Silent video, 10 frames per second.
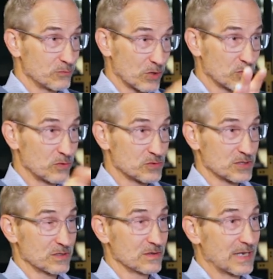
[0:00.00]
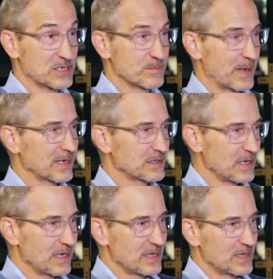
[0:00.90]
recruiters
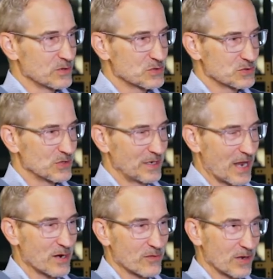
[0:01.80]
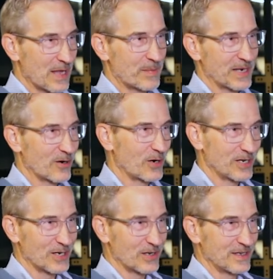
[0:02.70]
expect. There's a non-overlapping area
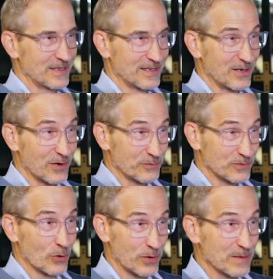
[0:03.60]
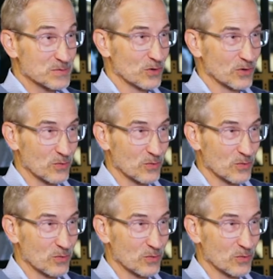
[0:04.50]
in the Notre Dame circle,